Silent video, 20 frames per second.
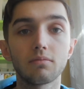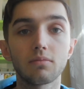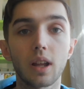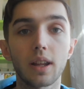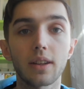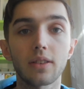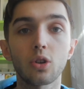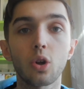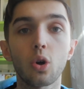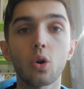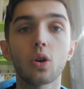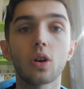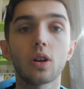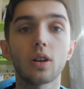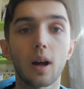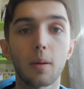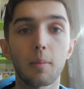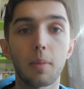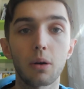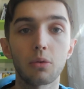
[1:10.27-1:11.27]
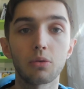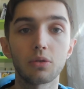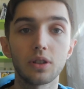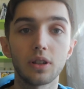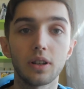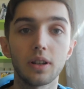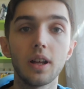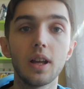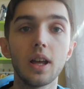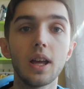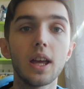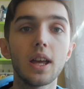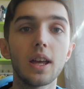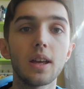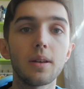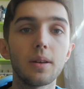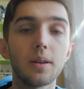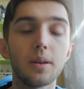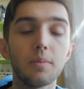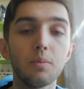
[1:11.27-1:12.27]
and talk about the
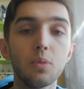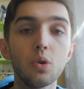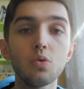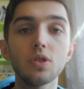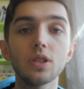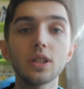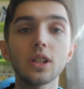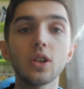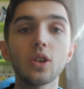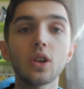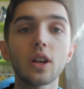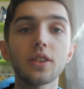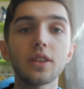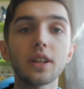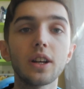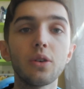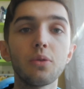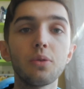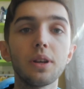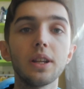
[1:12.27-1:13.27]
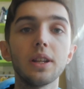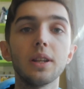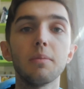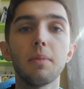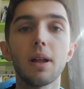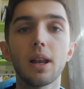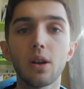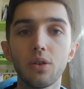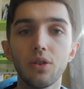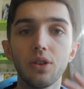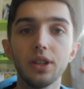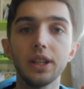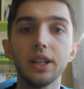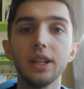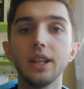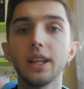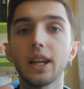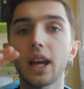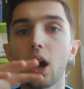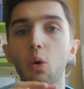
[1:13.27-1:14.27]
musical category, the
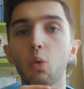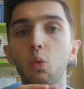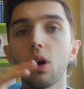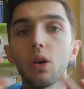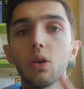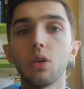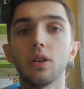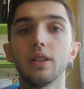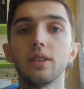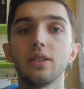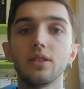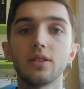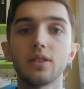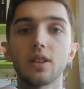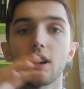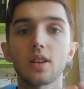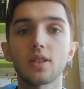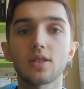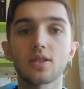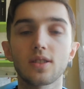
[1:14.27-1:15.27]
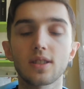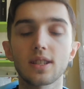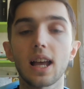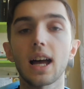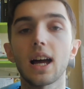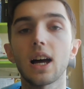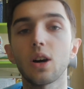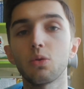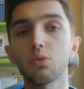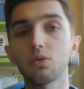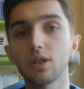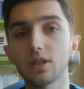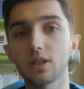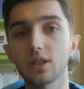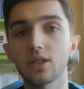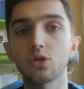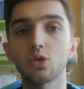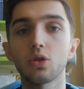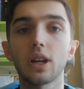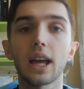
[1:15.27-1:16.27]
melody, how well it does
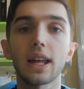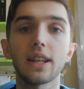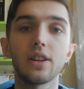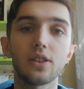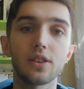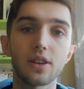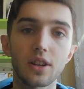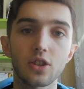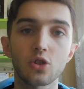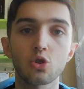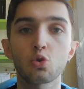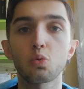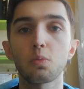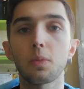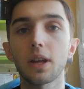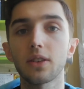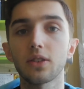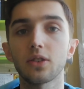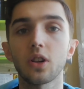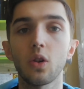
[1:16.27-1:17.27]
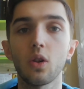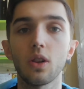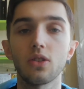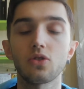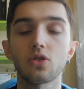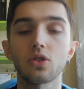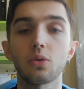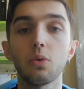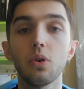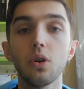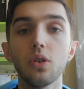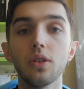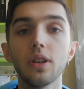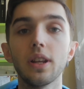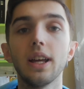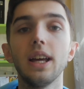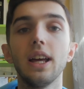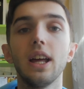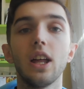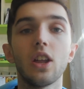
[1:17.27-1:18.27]
sound together, instrumental and so on,
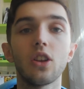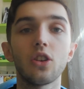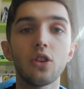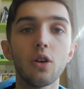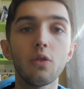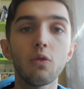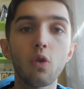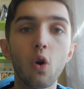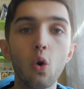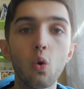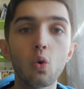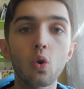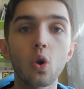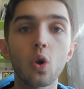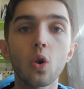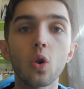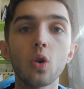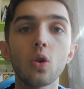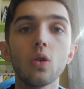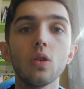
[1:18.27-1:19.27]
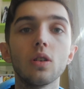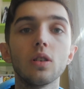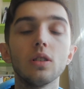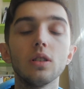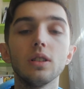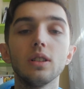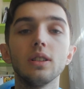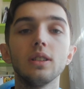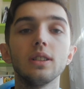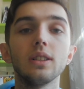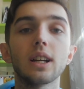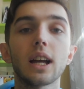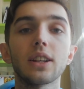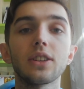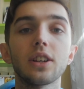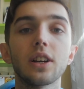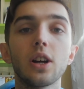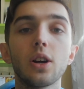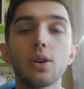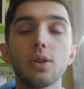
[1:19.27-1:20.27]
the vocal
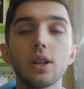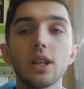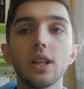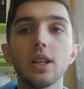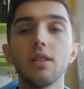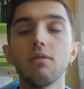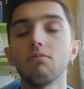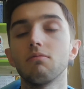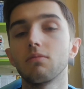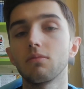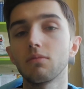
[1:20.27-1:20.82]
category,